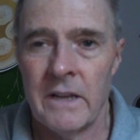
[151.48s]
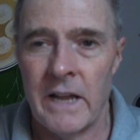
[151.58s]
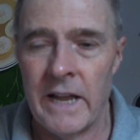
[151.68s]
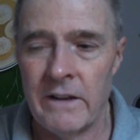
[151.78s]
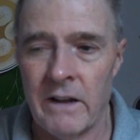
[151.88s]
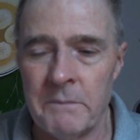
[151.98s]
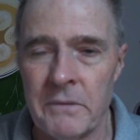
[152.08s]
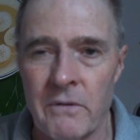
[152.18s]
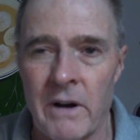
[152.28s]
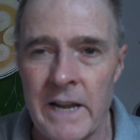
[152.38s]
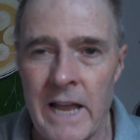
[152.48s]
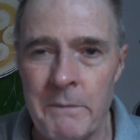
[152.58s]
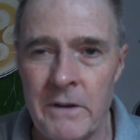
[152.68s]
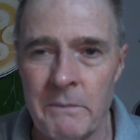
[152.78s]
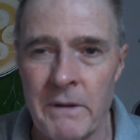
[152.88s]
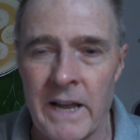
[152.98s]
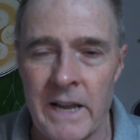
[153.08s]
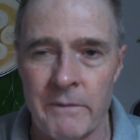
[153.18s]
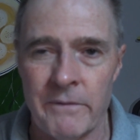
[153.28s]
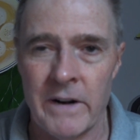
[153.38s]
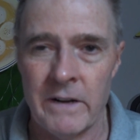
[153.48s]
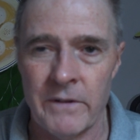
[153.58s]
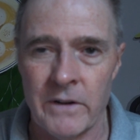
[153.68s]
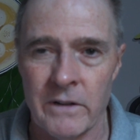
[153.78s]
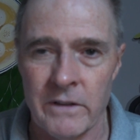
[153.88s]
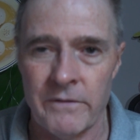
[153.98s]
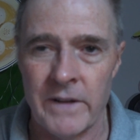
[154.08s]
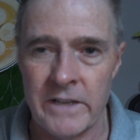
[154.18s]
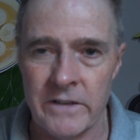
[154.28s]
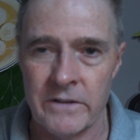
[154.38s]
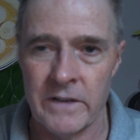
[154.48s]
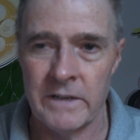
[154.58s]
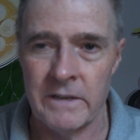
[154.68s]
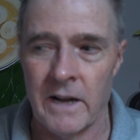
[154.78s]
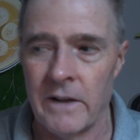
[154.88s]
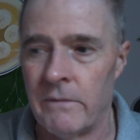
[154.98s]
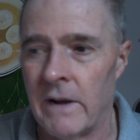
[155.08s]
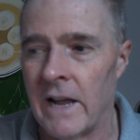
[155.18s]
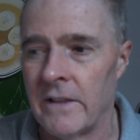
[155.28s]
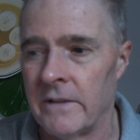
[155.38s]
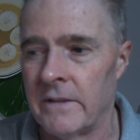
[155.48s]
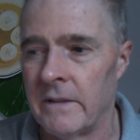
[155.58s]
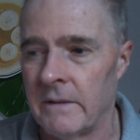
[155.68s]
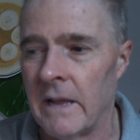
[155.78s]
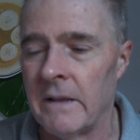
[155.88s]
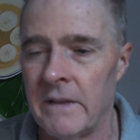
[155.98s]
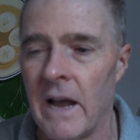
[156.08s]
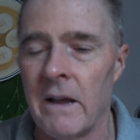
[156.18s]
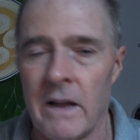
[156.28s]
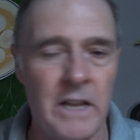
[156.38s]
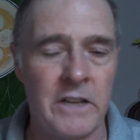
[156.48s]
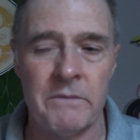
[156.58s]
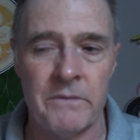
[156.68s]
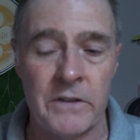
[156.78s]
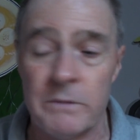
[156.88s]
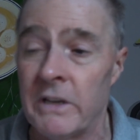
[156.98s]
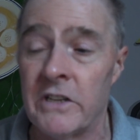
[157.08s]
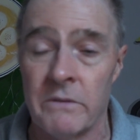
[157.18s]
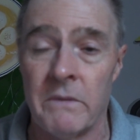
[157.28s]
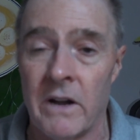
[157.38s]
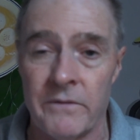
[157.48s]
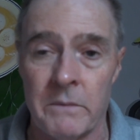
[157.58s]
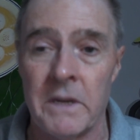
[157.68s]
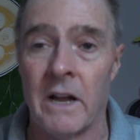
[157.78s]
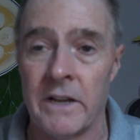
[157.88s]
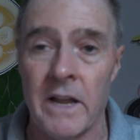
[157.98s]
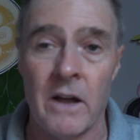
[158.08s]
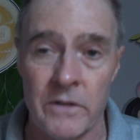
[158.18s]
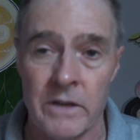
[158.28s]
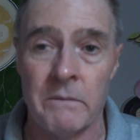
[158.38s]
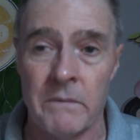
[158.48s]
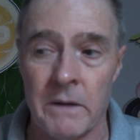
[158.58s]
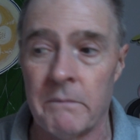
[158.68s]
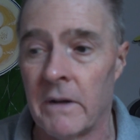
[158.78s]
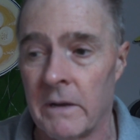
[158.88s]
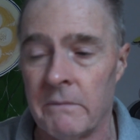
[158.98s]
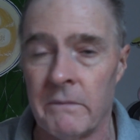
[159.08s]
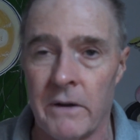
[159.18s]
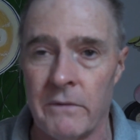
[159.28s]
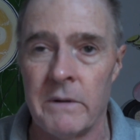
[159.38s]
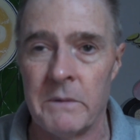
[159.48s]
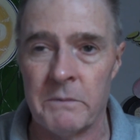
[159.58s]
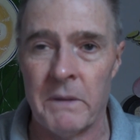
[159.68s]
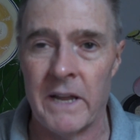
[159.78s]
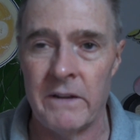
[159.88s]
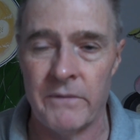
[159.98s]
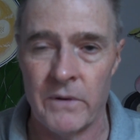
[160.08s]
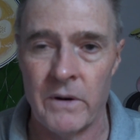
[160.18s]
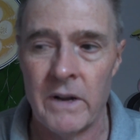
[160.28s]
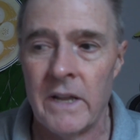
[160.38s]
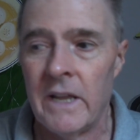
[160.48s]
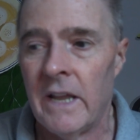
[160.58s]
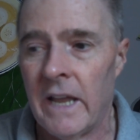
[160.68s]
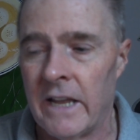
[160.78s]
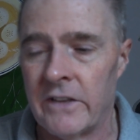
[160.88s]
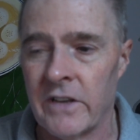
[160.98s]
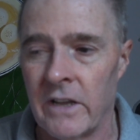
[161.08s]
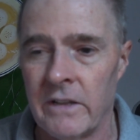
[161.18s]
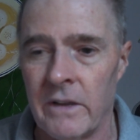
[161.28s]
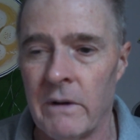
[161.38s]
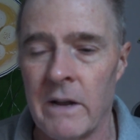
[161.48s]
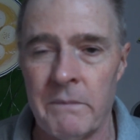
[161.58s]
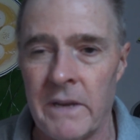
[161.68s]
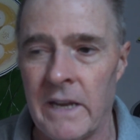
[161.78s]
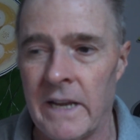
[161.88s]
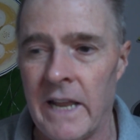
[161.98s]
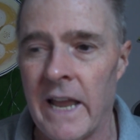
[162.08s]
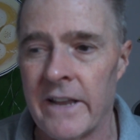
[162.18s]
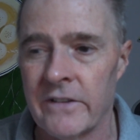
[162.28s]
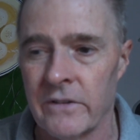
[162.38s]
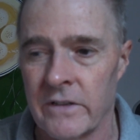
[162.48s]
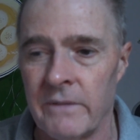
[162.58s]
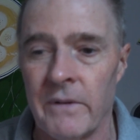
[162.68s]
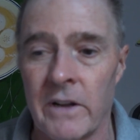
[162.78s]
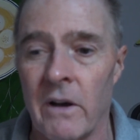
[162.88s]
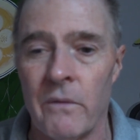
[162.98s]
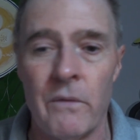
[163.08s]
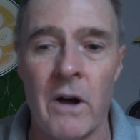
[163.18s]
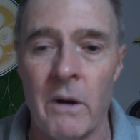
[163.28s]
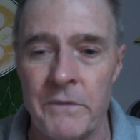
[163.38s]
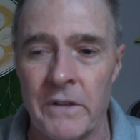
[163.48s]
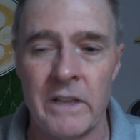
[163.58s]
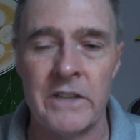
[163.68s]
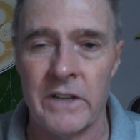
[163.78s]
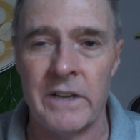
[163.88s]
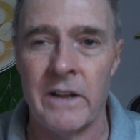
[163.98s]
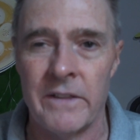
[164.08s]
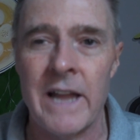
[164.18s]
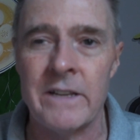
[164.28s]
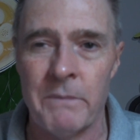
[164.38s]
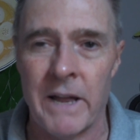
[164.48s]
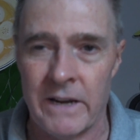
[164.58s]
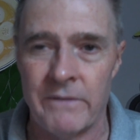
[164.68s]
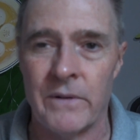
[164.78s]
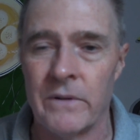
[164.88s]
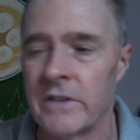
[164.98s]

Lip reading: And I'm quite happy to pay up front if I got the funds, because I'd rather, if it's peace of mind for me, I know that my room is paid for, and so there won't be any hassles. And if I got robbed, at least I know that's paid for.